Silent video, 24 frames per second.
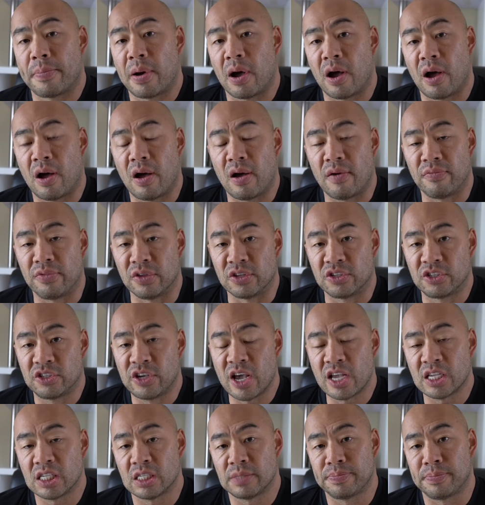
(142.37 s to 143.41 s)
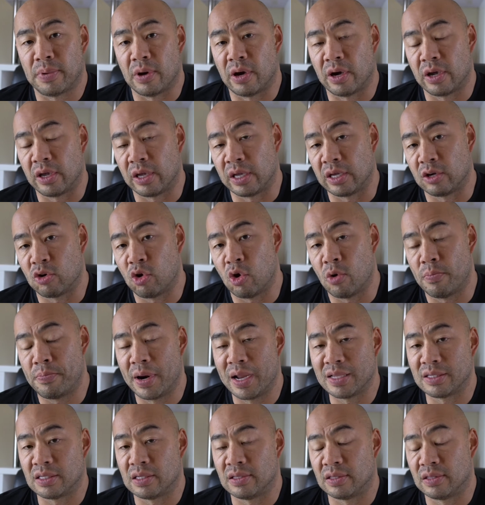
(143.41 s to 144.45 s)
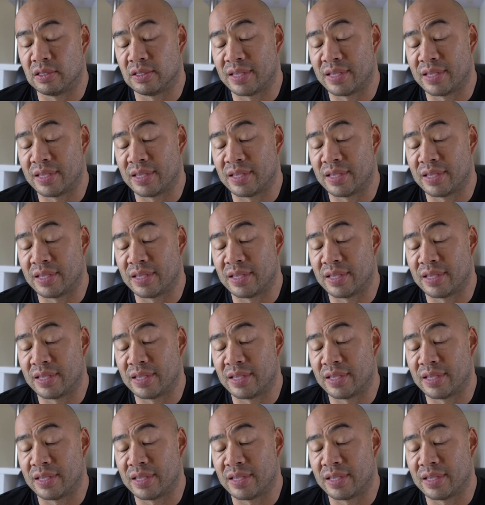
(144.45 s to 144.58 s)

part of the chest by incorporating